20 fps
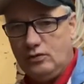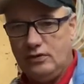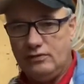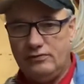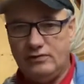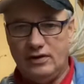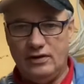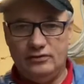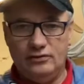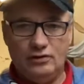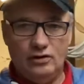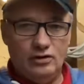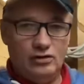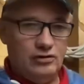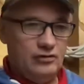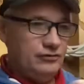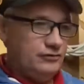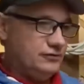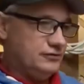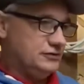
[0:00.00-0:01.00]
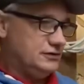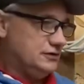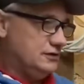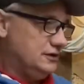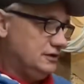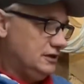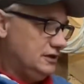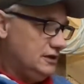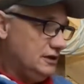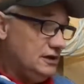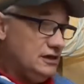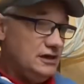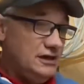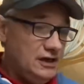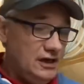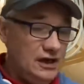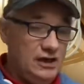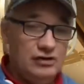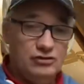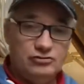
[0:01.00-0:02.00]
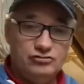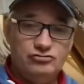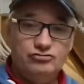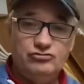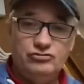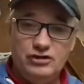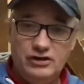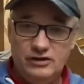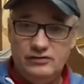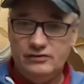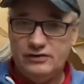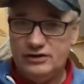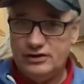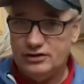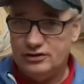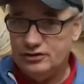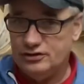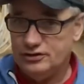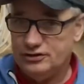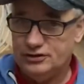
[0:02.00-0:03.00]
around the loft. It looks really, really good.